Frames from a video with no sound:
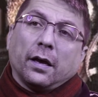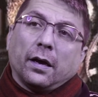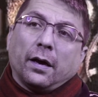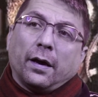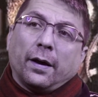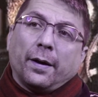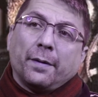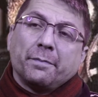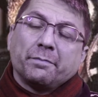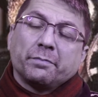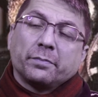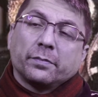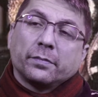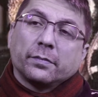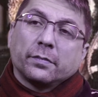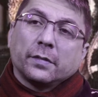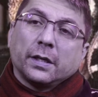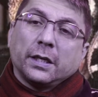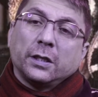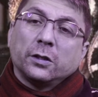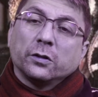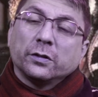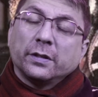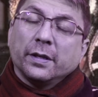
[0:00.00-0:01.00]

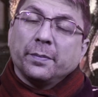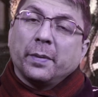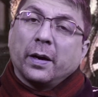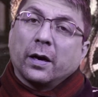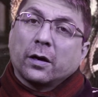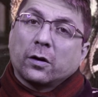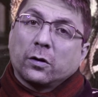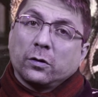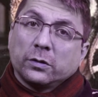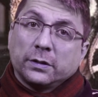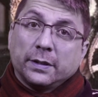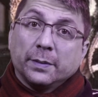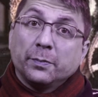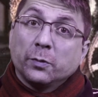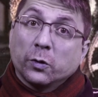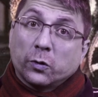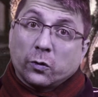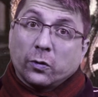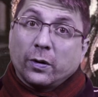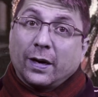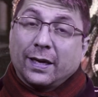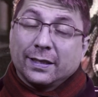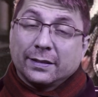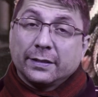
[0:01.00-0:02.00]

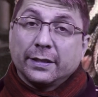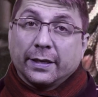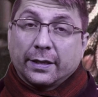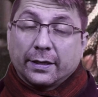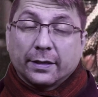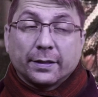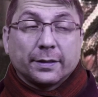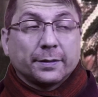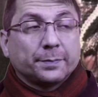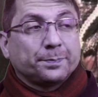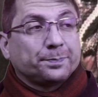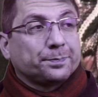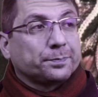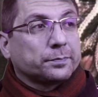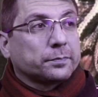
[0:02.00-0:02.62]
democratic,